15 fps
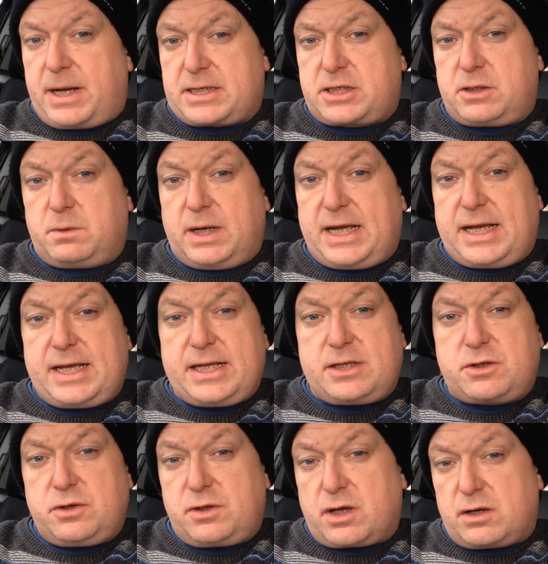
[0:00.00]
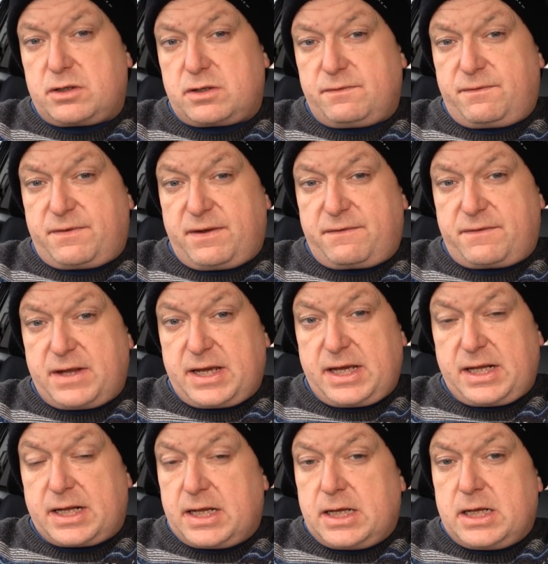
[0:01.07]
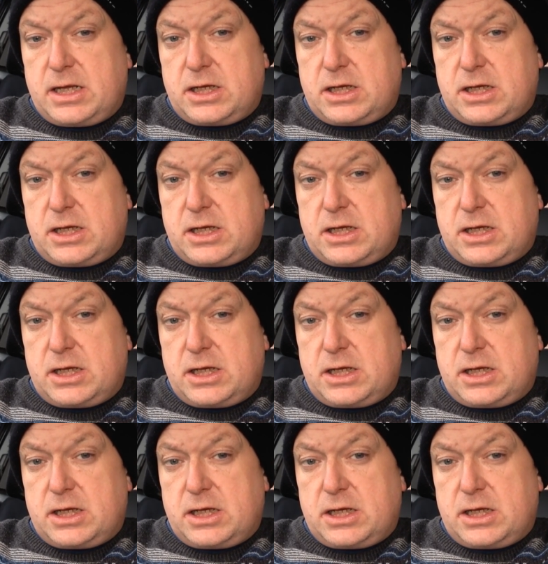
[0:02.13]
passed away in 2015,